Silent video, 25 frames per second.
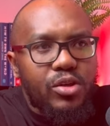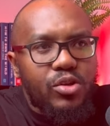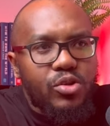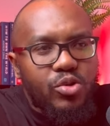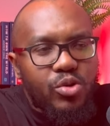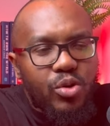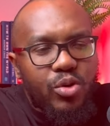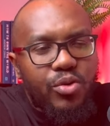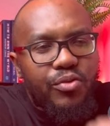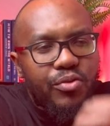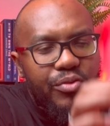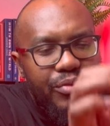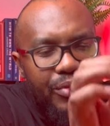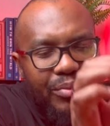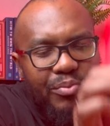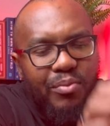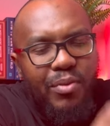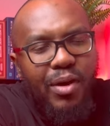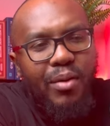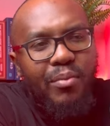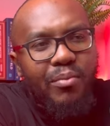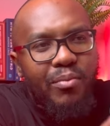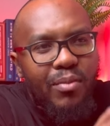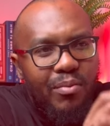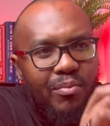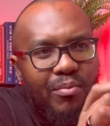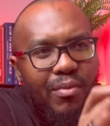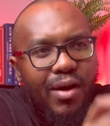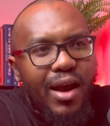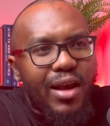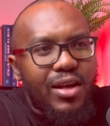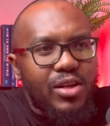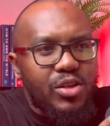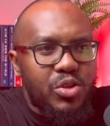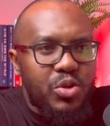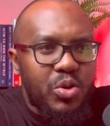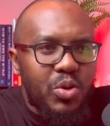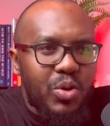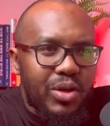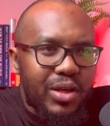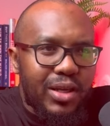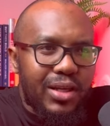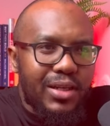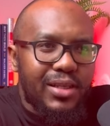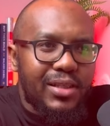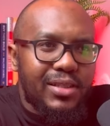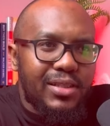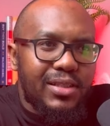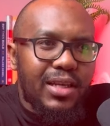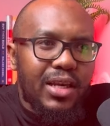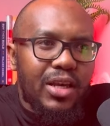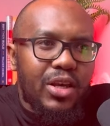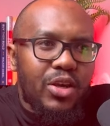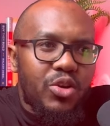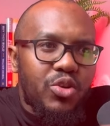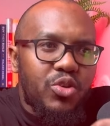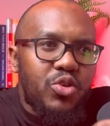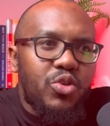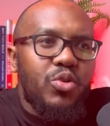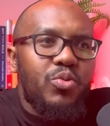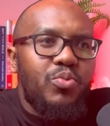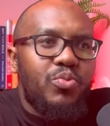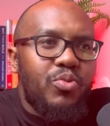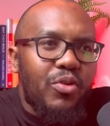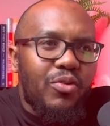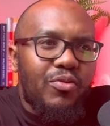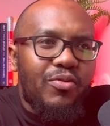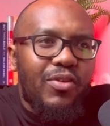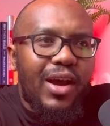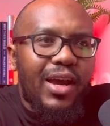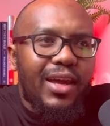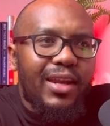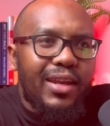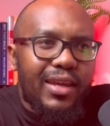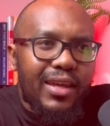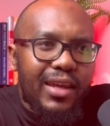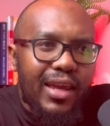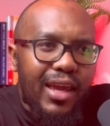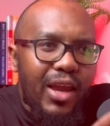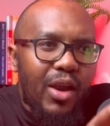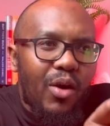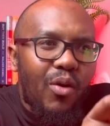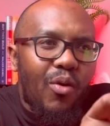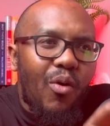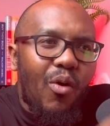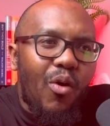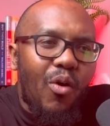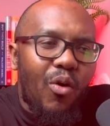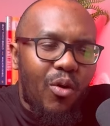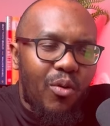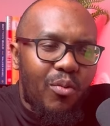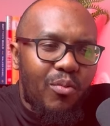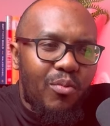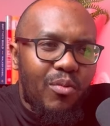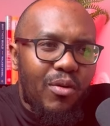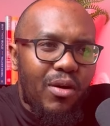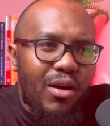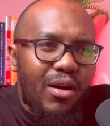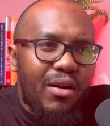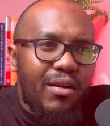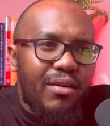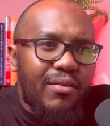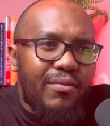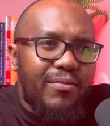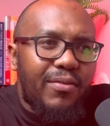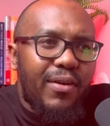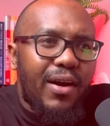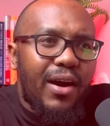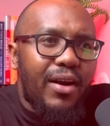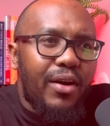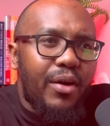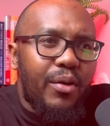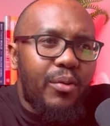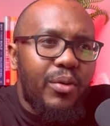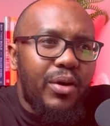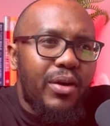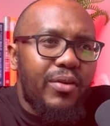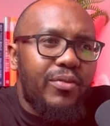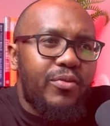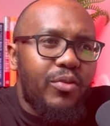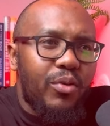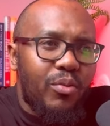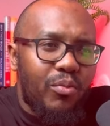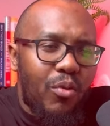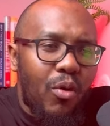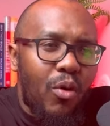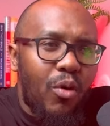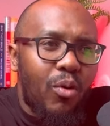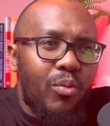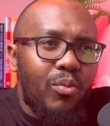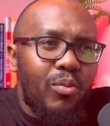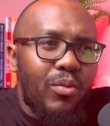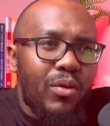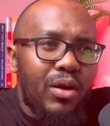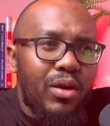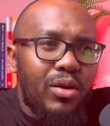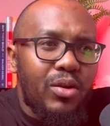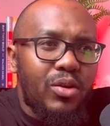So remember, my slogan is you providing a home far away from home.